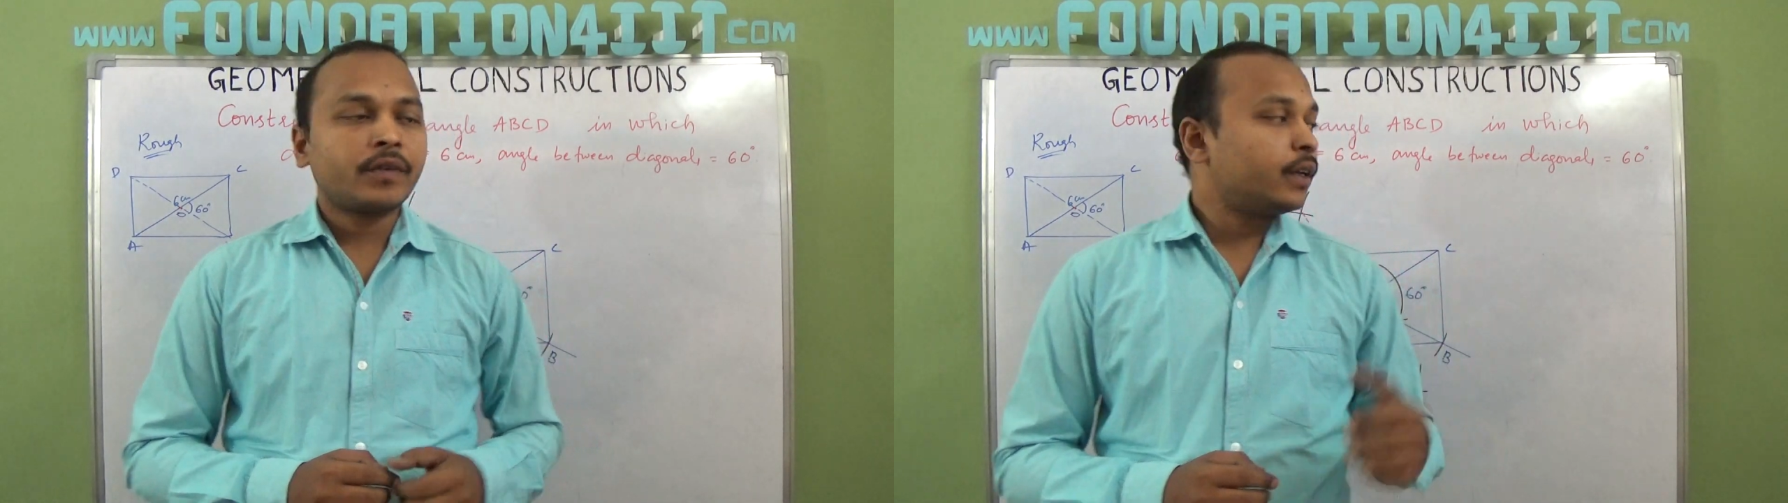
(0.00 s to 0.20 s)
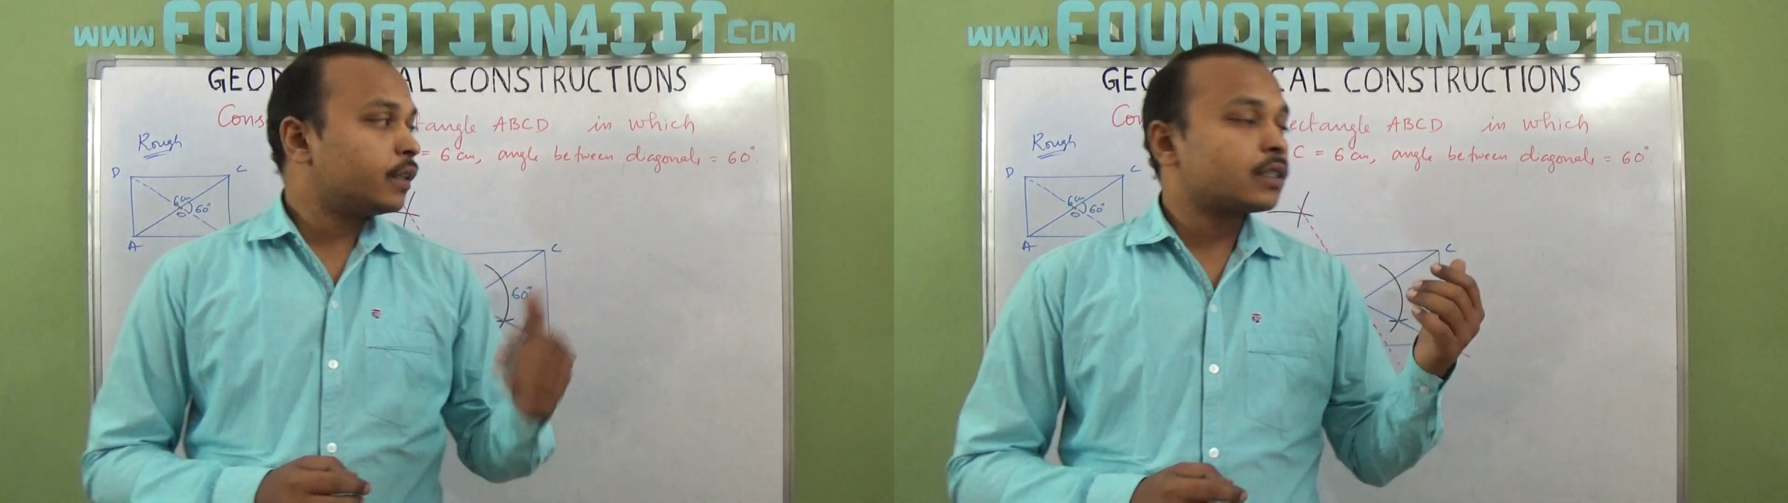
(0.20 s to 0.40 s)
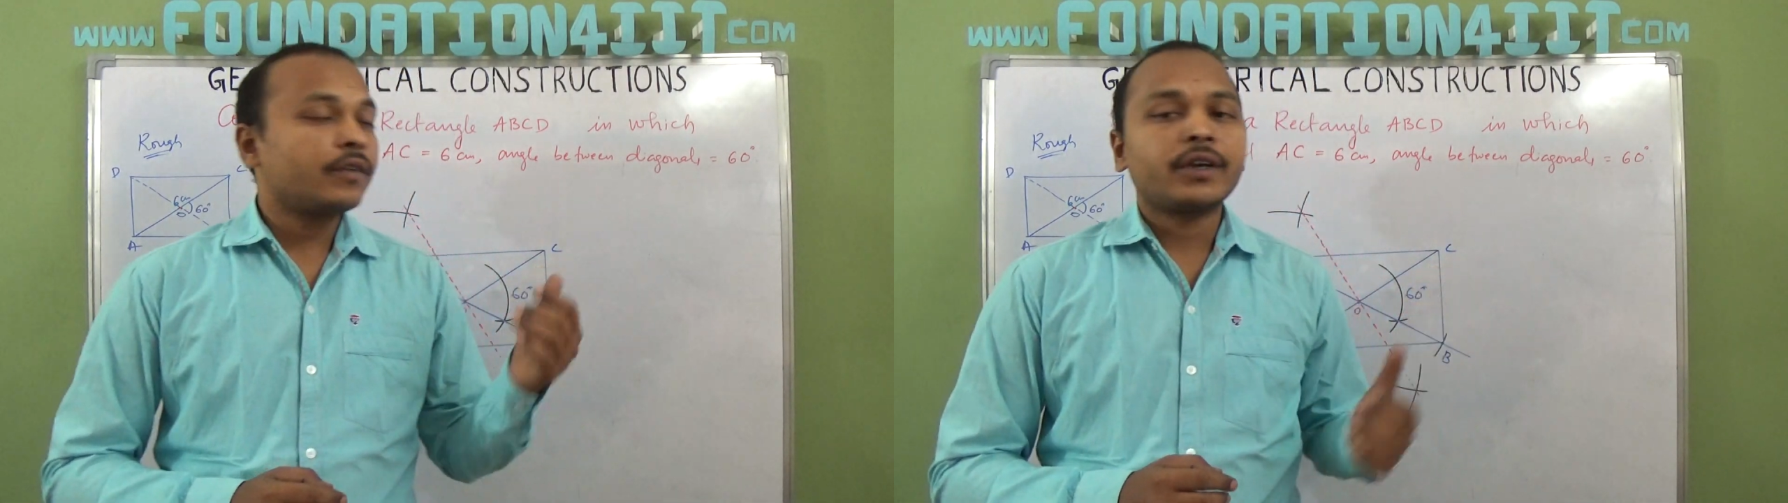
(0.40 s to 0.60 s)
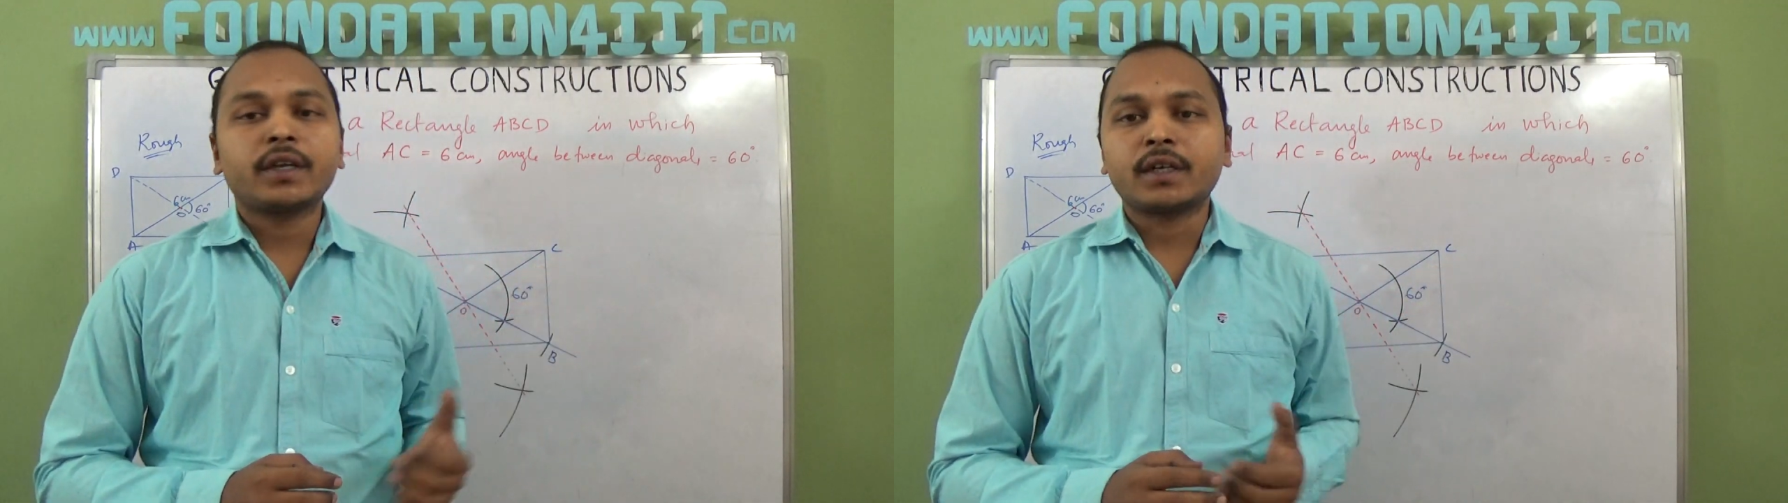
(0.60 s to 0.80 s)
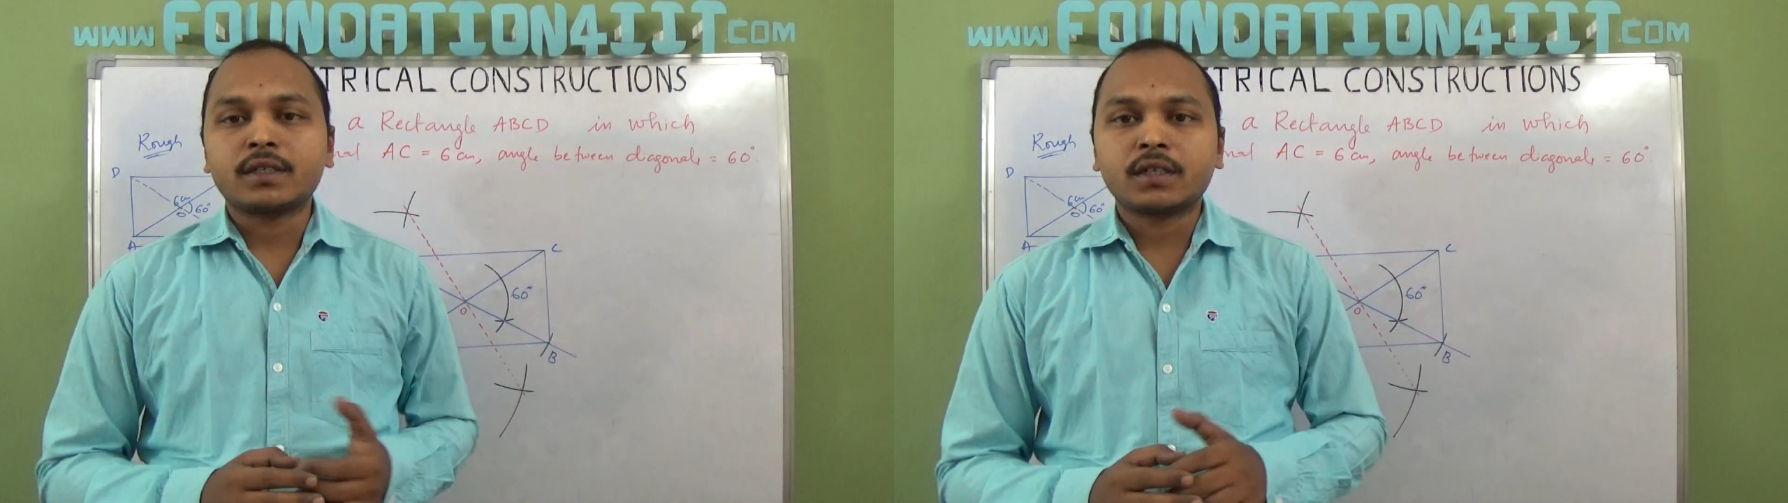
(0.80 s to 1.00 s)
Fine, this is how you
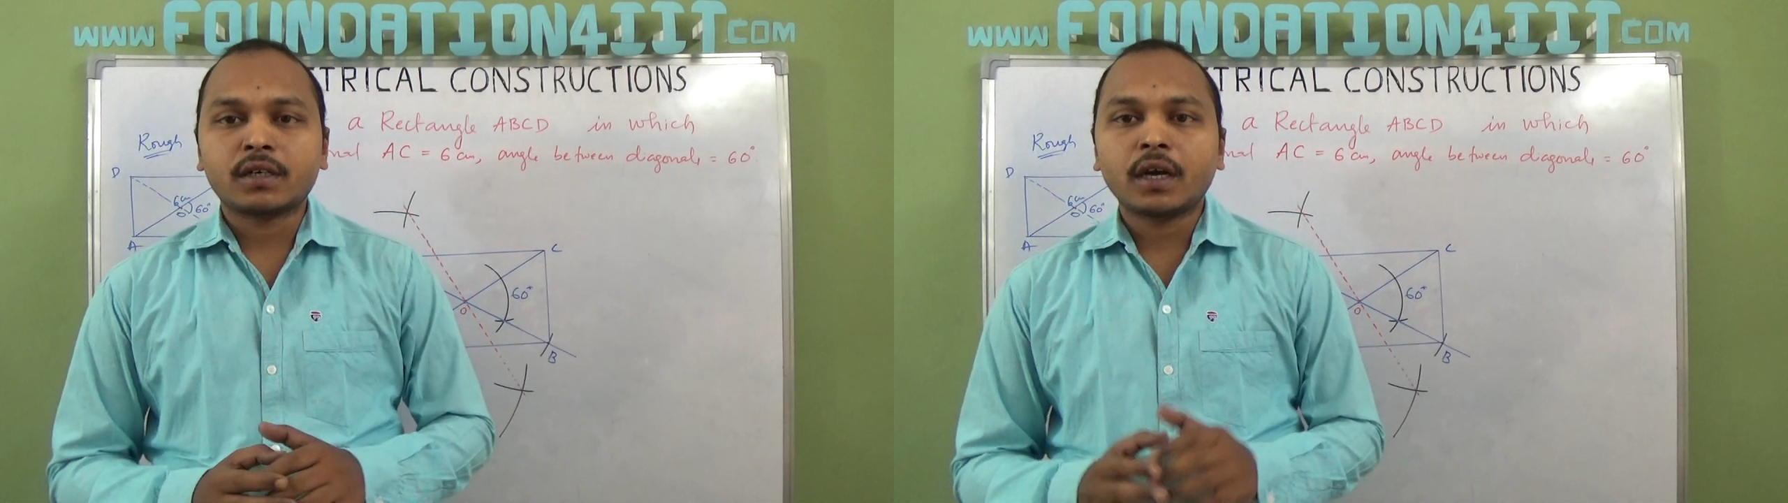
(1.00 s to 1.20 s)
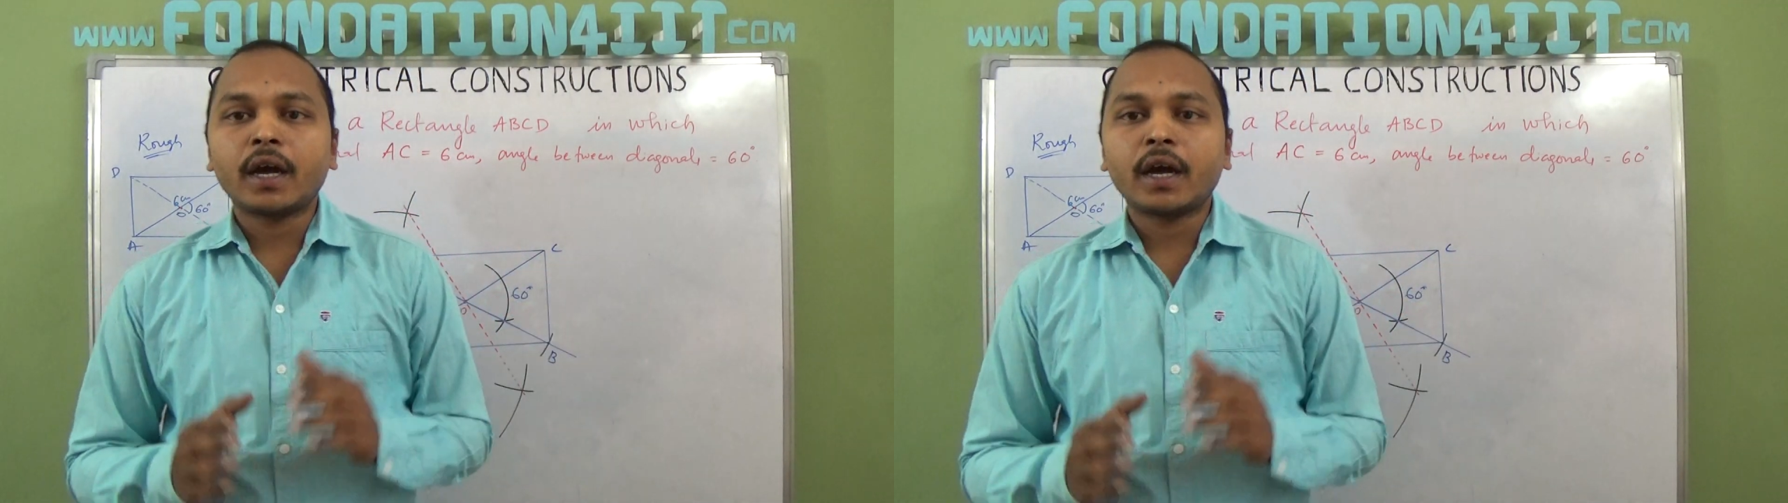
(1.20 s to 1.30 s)
can construct.